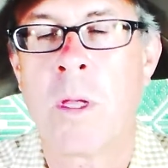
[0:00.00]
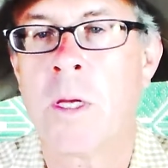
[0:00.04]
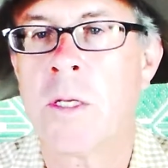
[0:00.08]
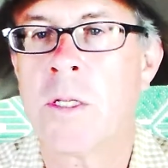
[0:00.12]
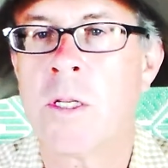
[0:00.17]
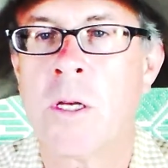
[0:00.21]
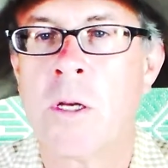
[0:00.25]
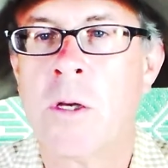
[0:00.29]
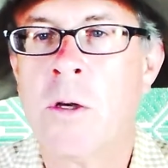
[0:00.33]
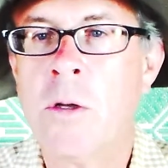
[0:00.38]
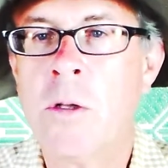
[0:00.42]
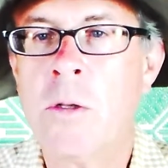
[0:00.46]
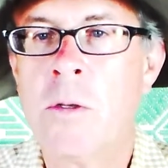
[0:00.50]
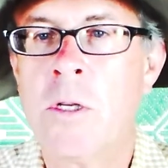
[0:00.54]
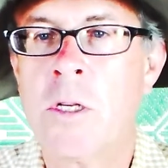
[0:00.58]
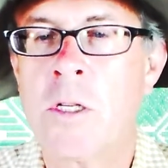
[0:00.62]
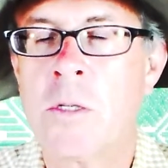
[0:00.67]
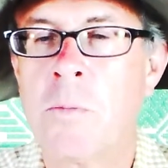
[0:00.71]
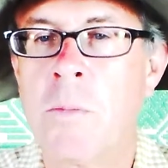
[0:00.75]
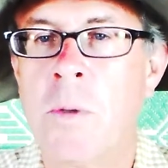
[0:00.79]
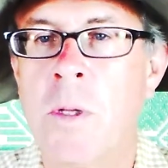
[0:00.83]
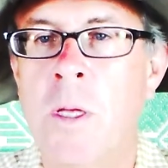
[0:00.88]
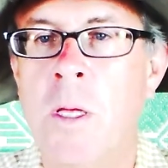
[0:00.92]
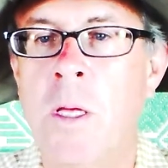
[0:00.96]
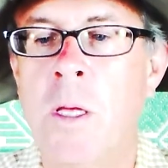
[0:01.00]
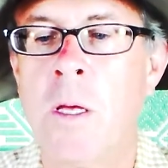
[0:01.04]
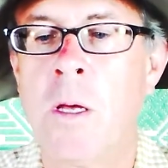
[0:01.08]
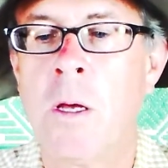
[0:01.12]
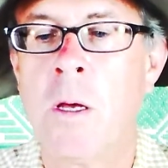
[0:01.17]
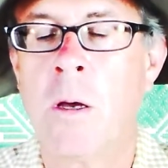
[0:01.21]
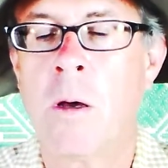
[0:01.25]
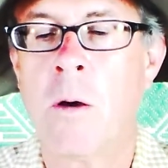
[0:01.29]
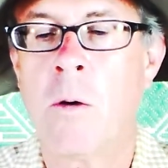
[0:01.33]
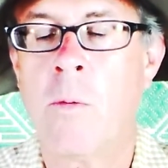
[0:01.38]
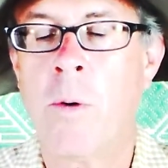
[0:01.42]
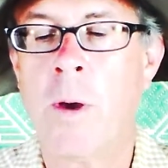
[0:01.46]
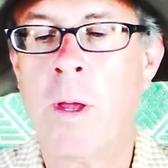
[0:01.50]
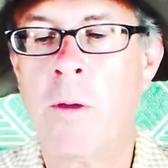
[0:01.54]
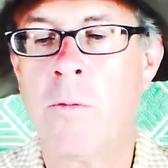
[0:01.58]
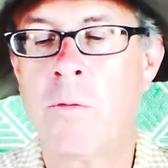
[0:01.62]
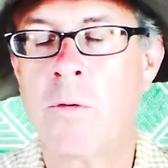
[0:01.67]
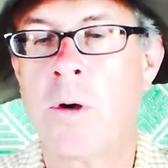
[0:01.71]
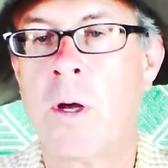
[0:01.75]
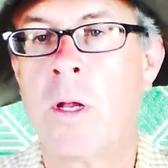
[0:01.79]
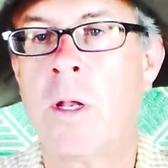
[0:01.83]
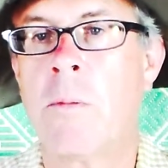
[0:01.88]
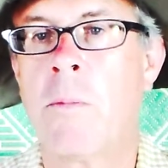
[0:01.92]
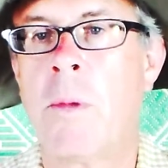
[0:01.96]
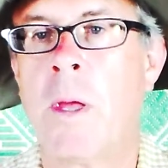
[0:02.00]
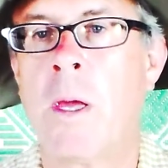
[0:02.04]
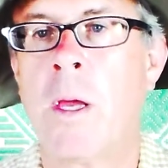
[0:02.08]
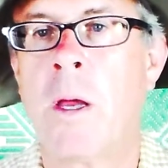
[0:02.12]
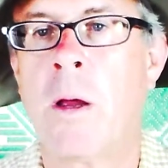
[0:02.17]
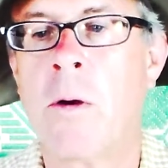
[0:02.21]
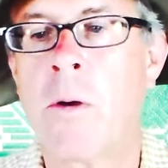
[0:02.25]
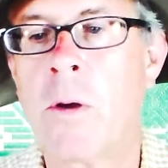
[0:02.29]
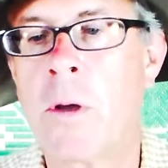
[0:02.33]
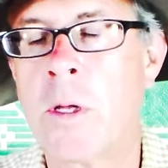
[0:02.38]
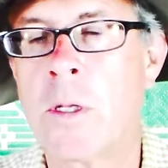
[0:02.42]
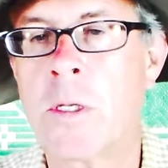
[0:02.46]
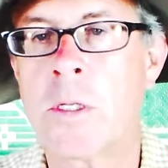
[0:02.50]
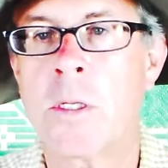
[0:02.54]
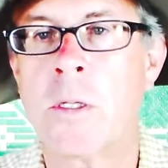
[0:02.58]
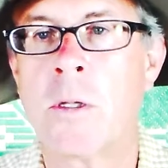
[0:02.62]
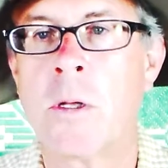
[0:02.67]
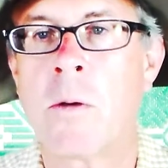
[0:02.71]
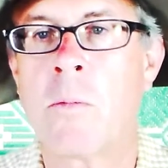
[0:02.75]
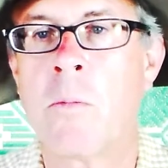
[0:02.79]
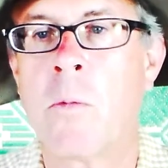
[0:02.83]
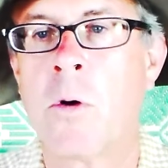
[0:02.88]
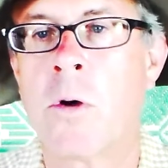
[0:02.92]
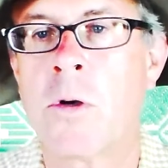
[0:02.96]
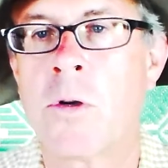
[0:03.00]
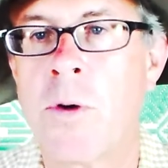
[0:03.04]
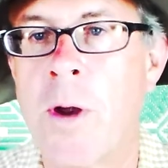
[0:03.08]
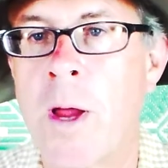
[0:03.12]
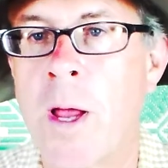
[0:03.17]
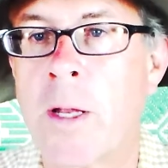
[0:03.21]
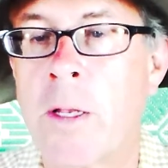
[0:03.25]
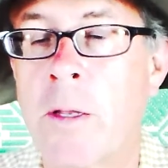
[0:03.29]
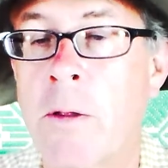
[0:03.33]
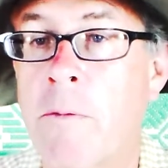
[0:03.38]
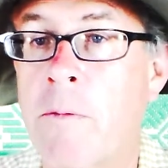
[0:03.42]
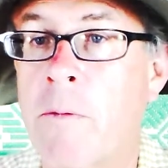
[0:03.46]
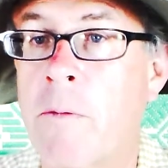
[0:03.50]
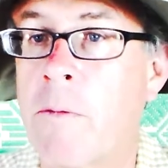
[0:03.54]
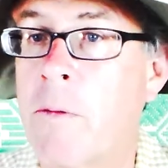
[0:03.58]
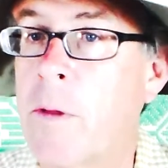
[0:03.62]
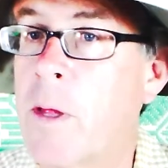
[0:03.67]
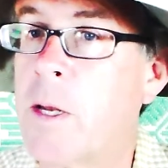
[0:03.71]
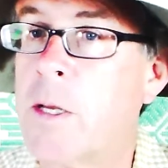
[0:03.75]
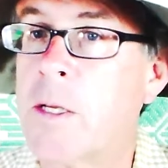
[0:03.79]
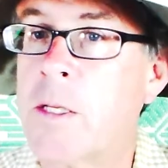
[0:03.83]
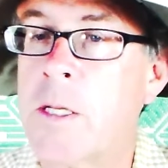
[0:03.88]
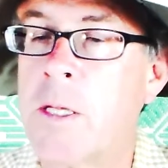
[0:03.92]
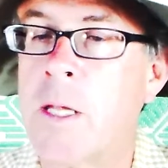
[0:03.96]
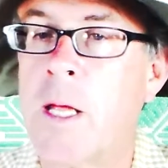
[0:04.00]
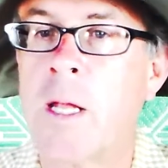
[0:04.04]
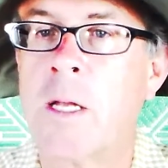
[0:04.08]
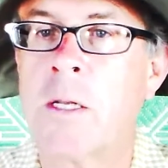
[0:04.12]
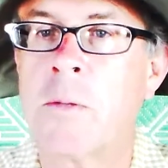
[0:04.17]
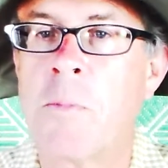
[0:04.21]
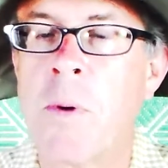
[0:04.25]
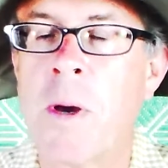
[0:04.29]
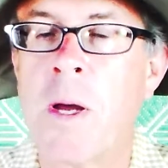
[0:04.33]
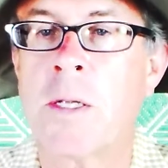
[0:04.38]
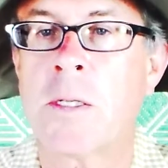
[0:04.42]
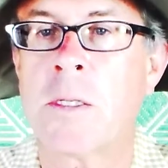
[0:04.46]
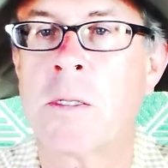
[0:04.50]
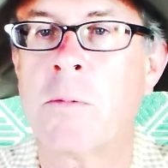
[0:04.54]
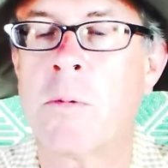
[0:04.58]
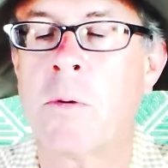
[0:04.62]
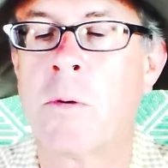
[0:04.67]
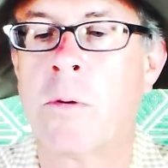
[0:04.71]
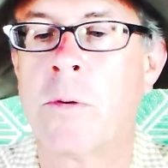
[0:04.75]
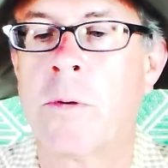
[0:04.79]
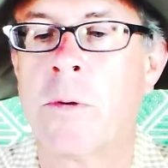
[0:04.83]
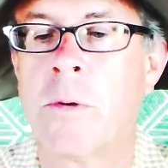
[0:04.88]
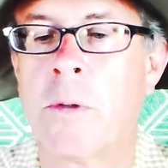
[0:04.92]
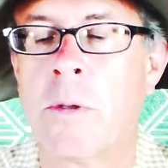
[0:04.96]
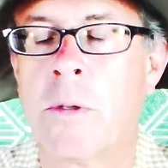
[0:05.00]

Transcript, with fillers: because it could just be a way of trying to make arrogance look more attractive. Let us see that as possible.